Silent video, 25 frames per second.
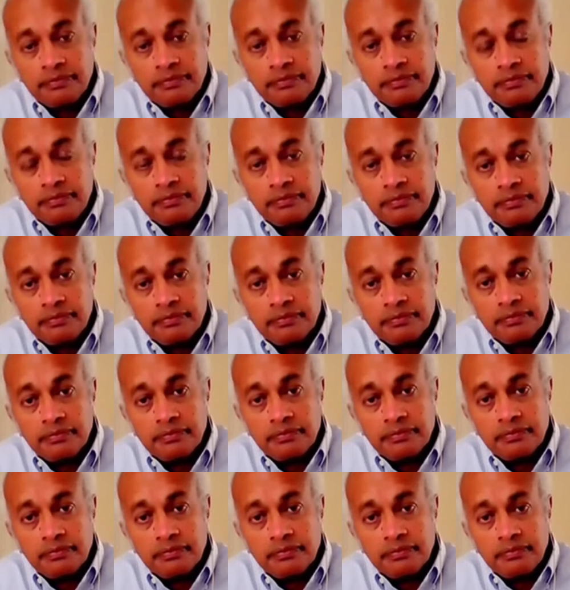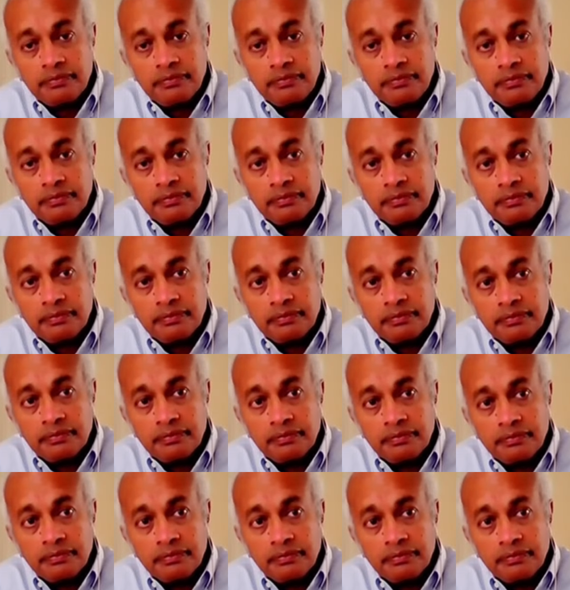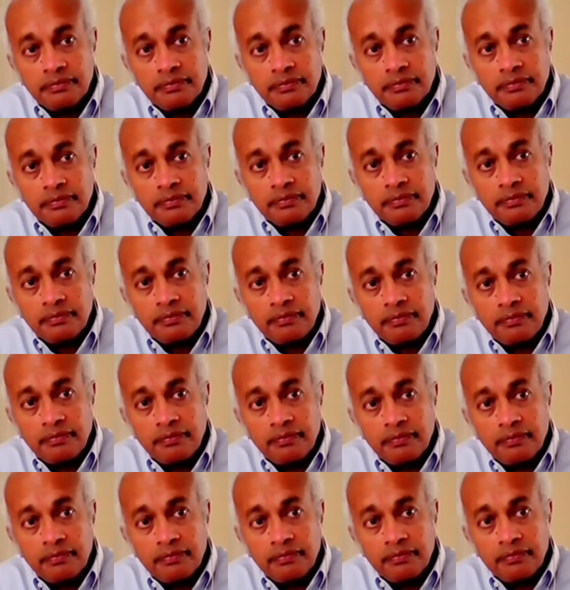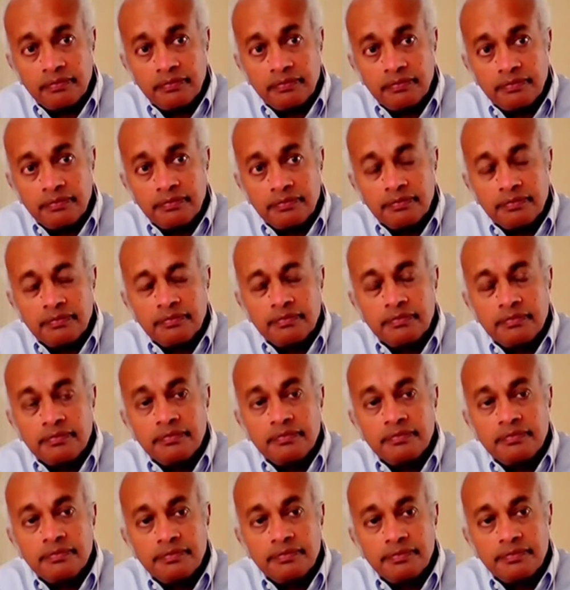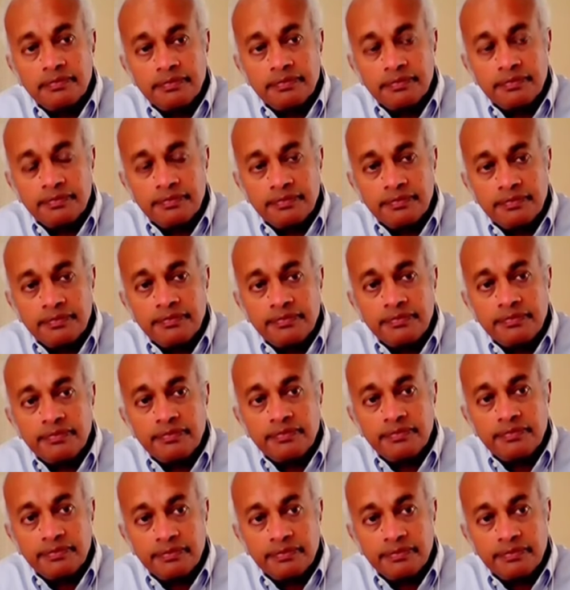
[no speech]